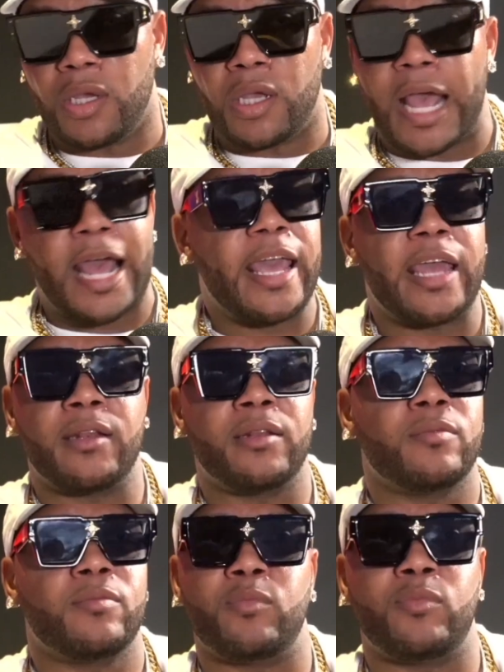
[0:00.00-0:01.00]
I
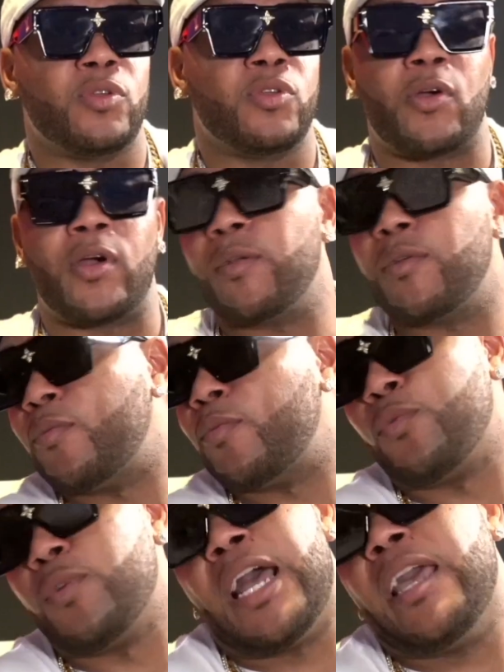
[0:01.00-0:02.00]
hadn't, you know, I
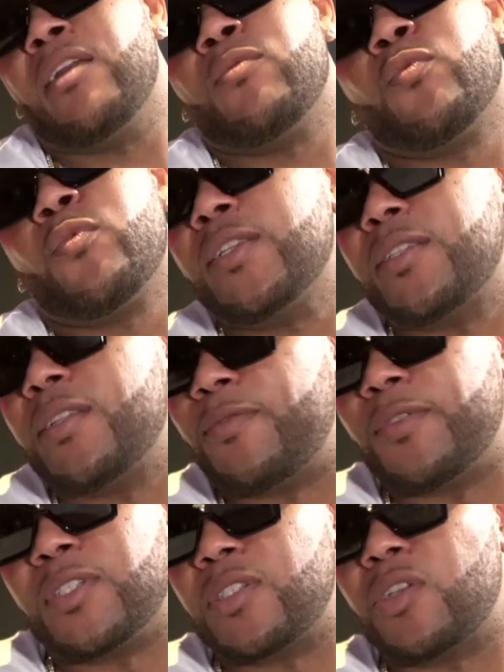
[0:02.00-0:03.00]
hadn't rested for
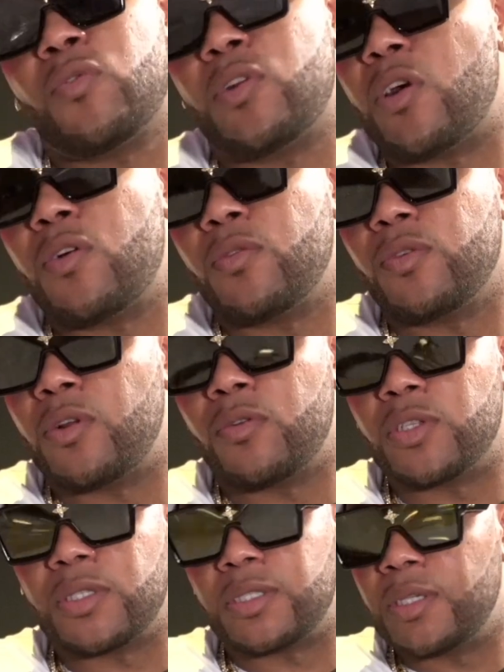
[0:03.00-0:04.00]
so long, you know,
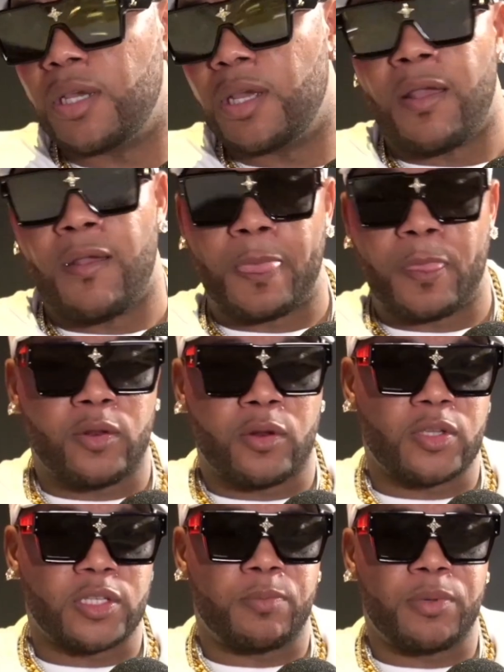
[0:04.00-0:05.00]
just
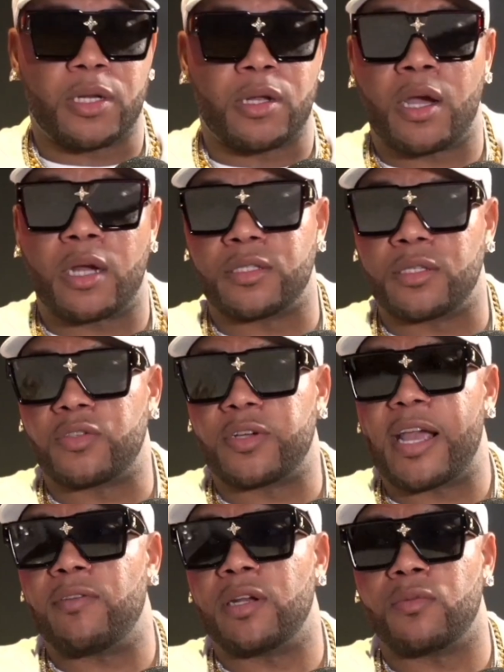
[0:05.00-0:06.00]
being an artist and
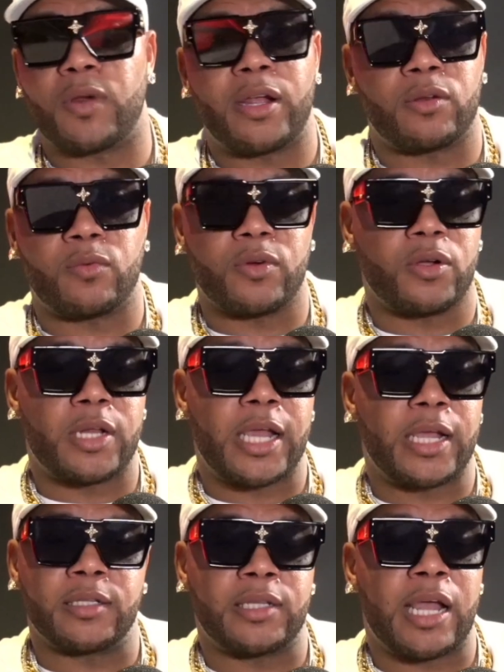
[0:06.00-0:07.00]
traveling around the world.
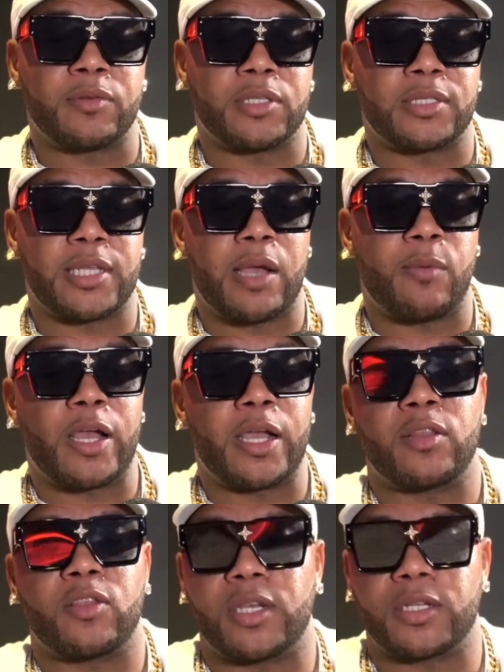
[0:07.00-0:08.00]
Like, that was a time where I got
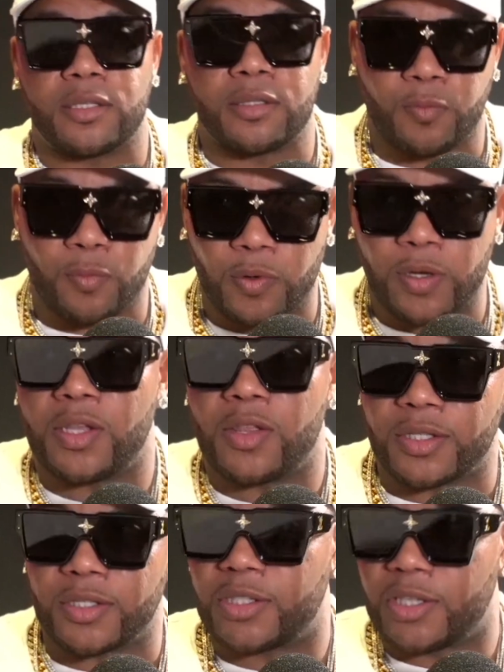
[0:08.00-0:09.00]
a chance to really
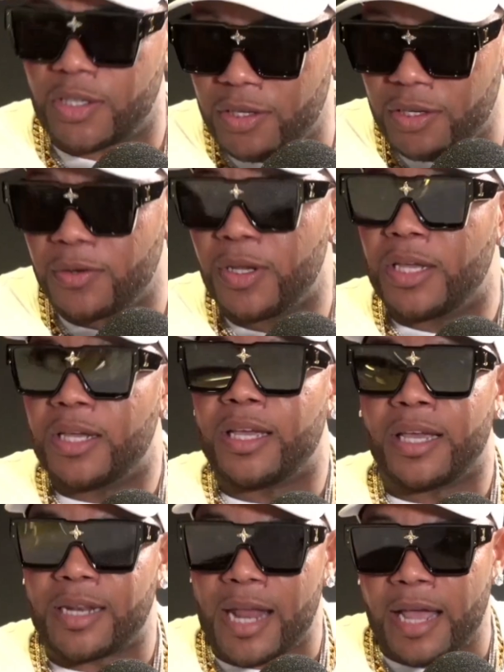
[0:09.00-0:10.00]
just chill
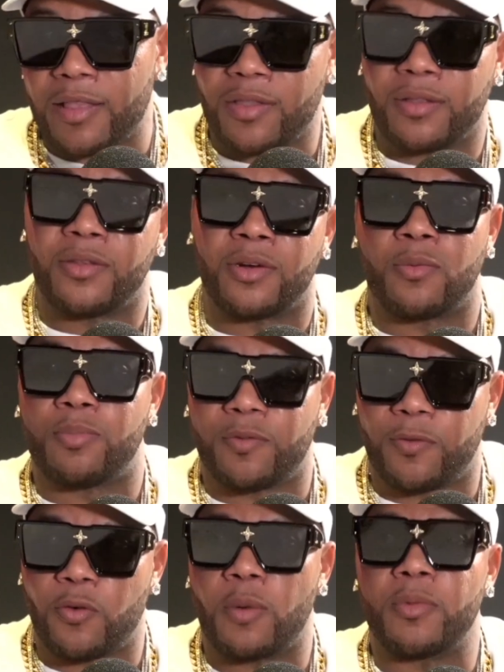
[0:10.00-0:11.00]
and not, you know,
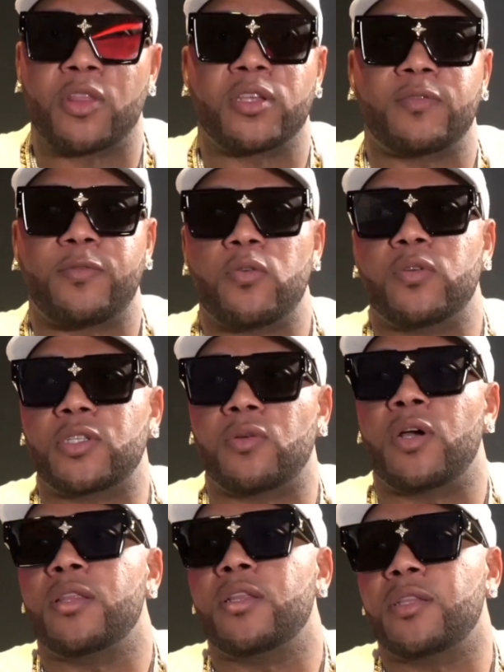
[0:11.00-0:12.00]
perform and just focus on
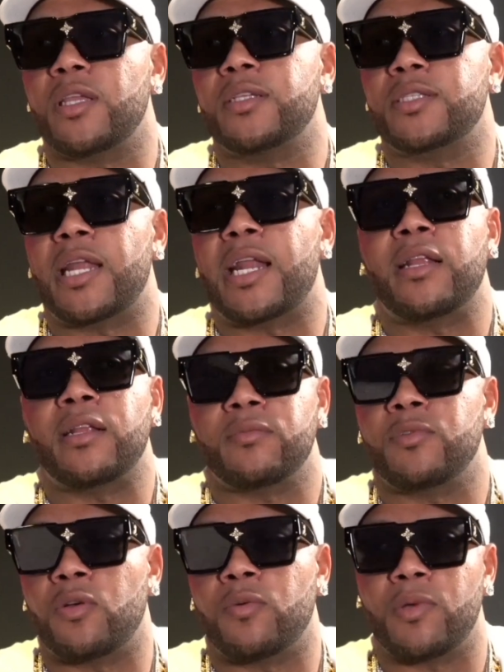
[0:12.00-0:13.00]
other things that
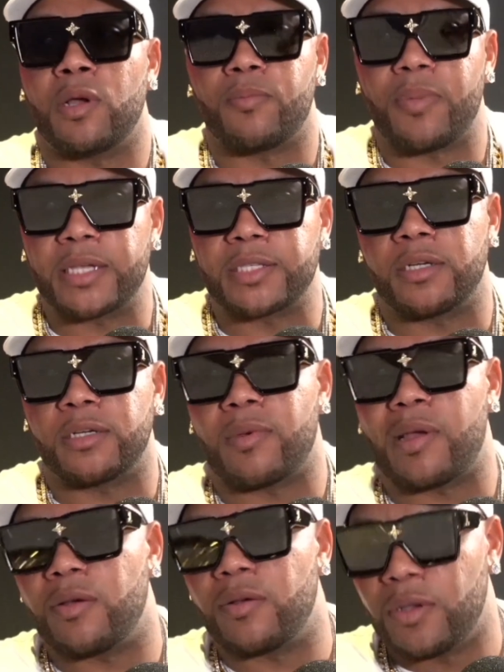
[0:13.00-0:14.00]
I'm passionate about.